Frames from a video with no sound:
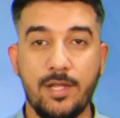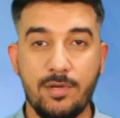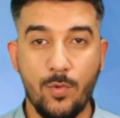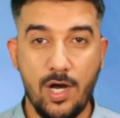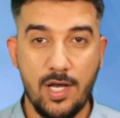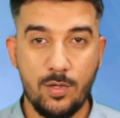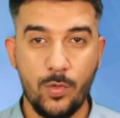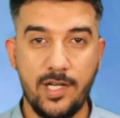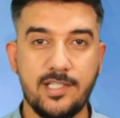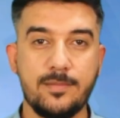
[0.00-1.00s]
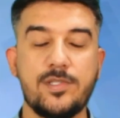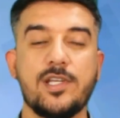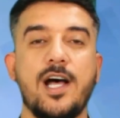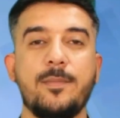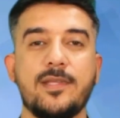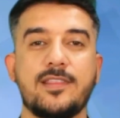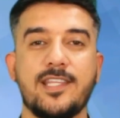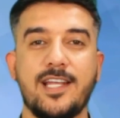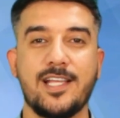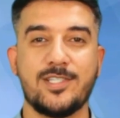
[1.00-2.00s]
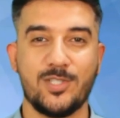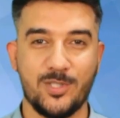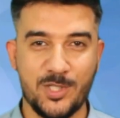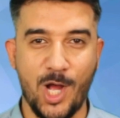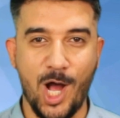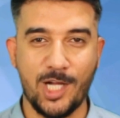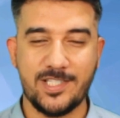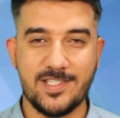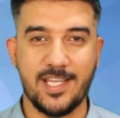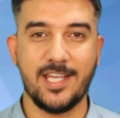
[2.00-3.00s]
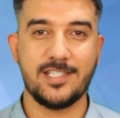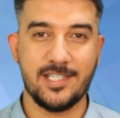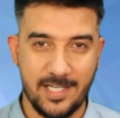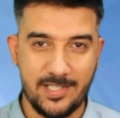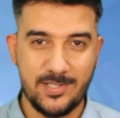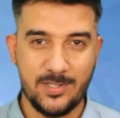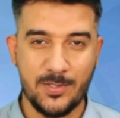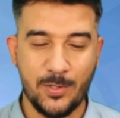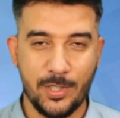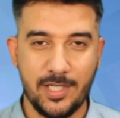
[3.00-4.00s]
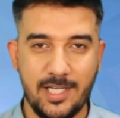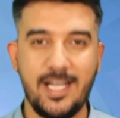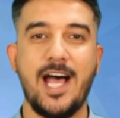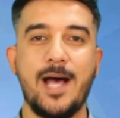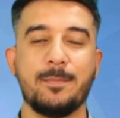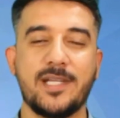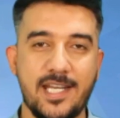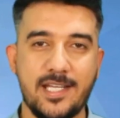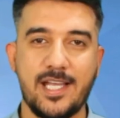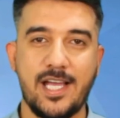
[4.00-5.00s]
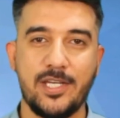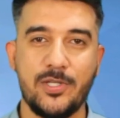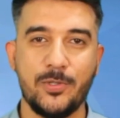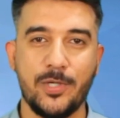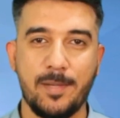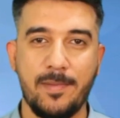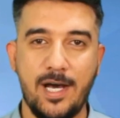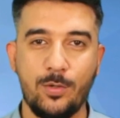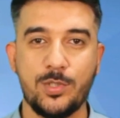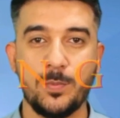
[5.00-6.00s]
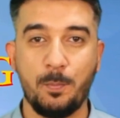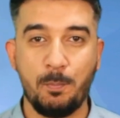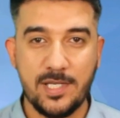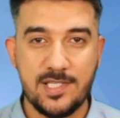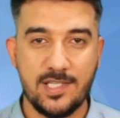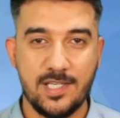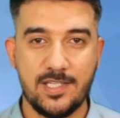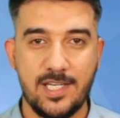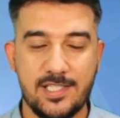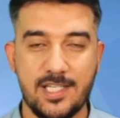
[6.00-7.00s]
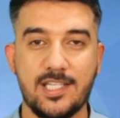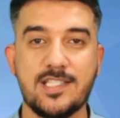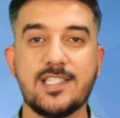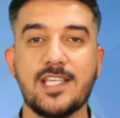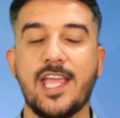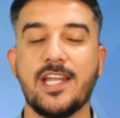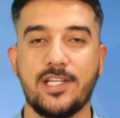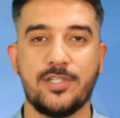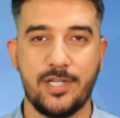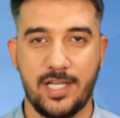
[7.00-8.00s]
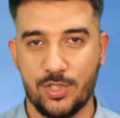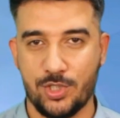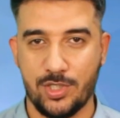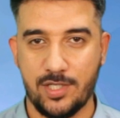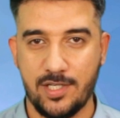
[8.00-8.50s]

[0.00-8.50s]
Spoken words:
everyone, welcome to Hamid Talash Talks. In today's tutorial, I'm gonna guide you about basic greetings and introduction.